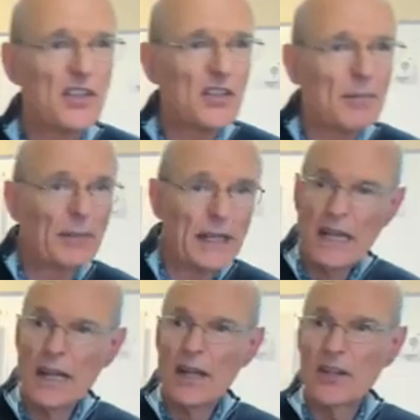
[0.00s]
He simply
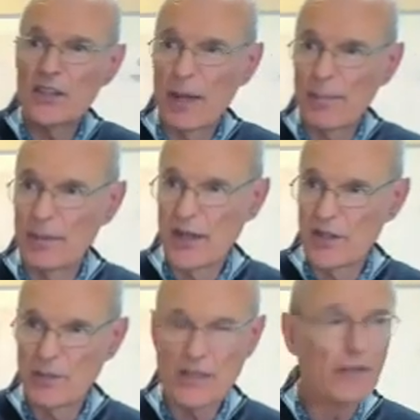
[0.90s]

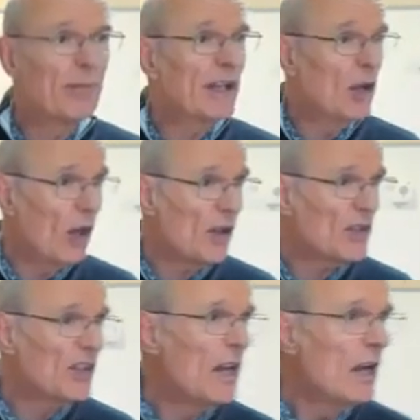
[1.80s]
separates himself
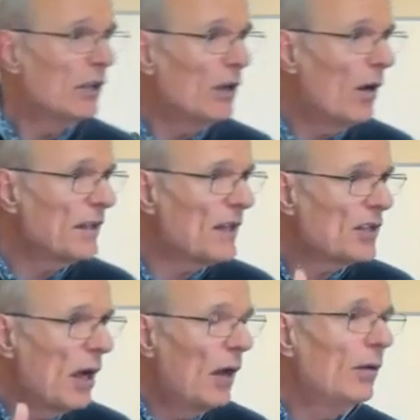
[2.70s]
because God
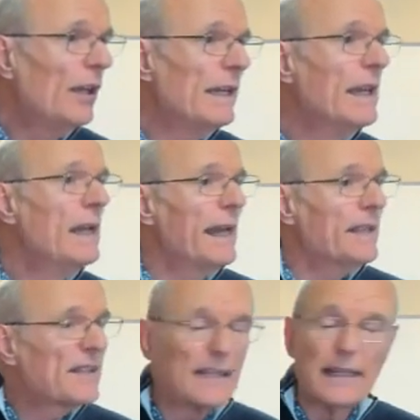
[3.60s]
is holy
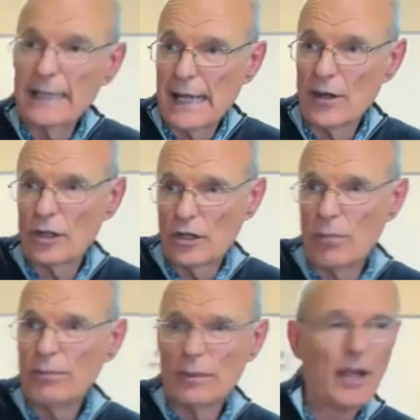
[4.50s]
and sin cannot
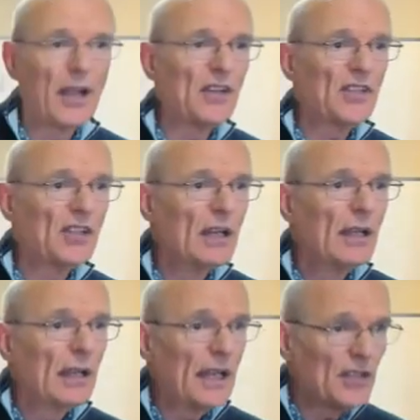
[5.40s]
compromise
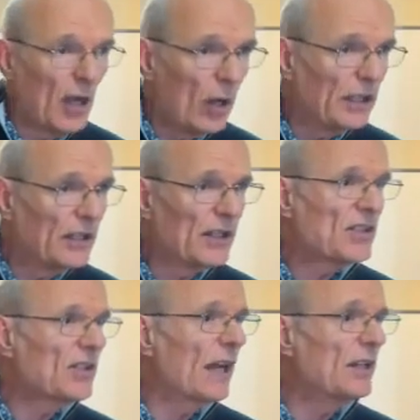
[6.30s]
his
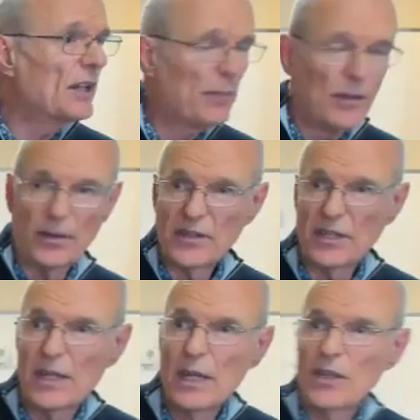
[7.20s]
holiness and his
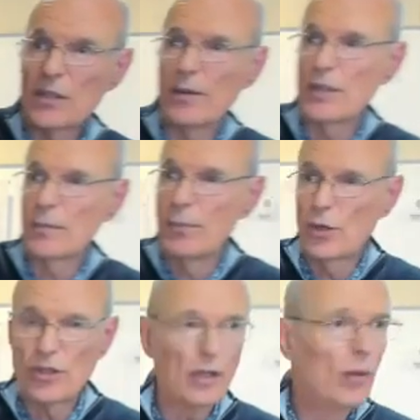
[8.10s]
purity. So it is
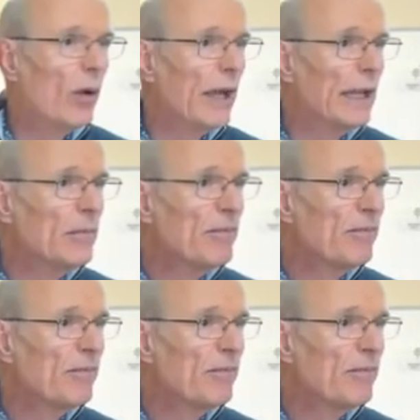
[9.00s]
pushed away.